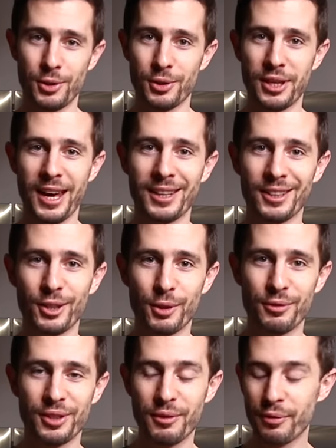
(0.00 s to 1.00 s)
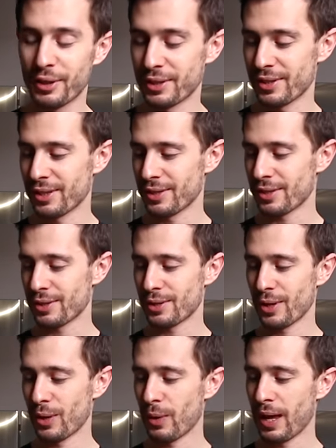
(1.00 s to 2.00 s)
you get a lot of differences.
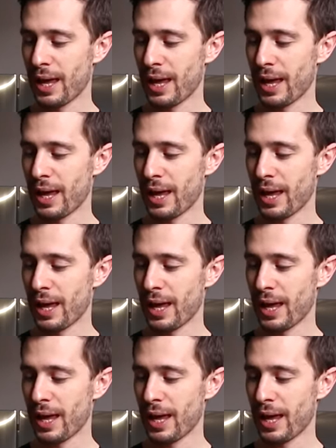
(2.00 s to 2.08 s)
So